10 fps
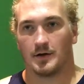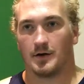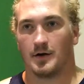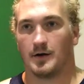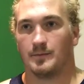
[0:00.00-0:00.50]

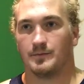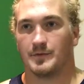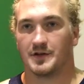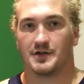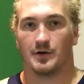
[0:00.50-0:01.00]
Um,
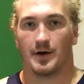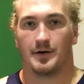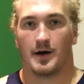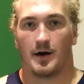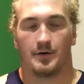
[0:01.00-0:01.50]
this year
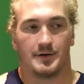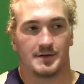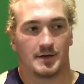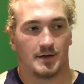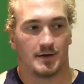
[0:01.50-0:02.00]
right now
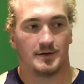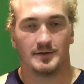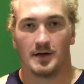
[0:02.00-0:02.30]
is uh,